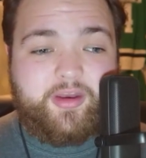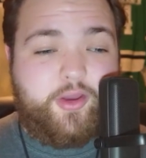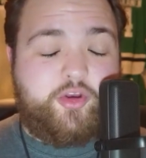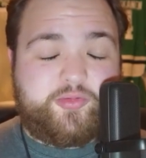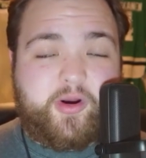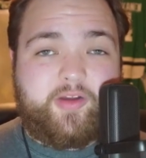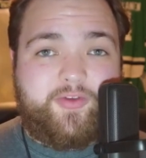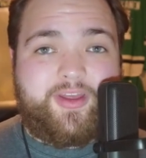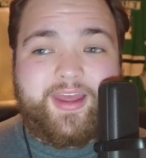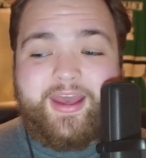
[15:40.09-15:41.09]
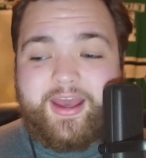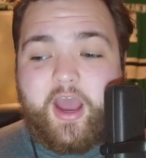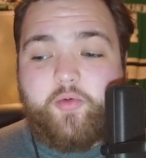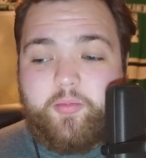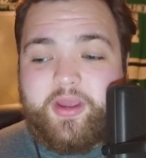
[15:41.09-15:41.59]
a huge part of it
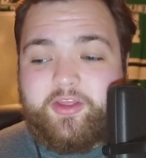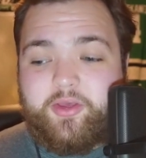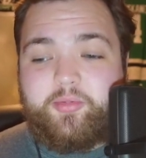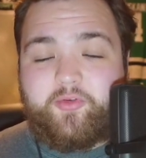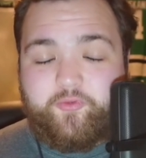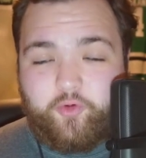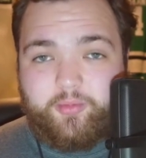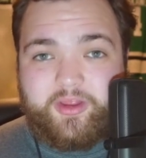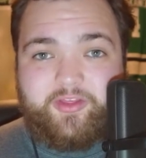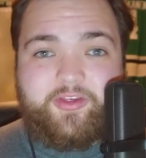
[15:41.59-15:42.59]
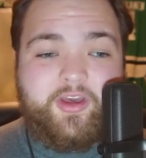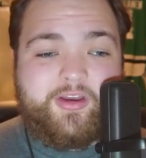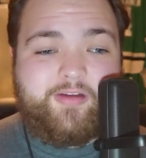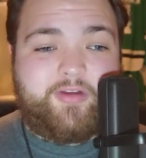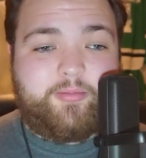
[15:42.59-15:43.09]
will be the performance
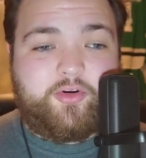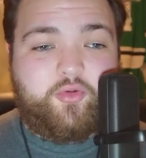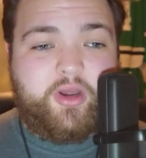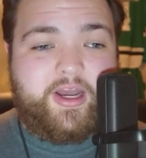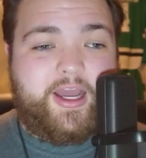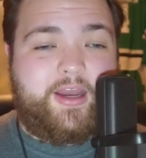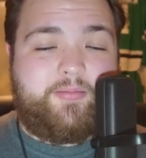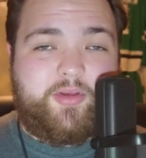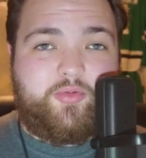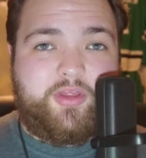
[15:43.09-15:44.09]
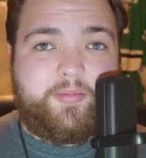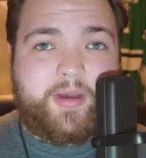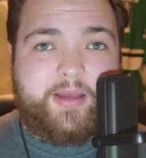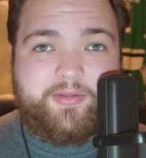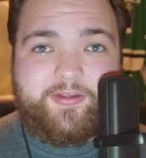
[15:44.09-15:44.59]
of number 29 between the
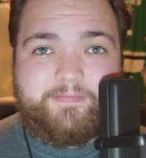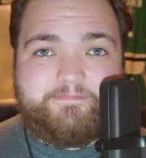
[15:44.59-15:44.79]
pipes.